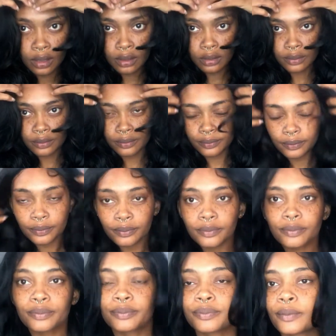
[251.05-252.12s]
brush,
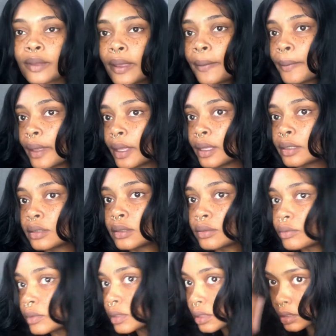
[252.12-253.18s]
but
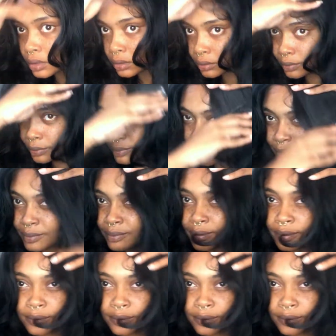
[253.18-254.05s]
because the hair is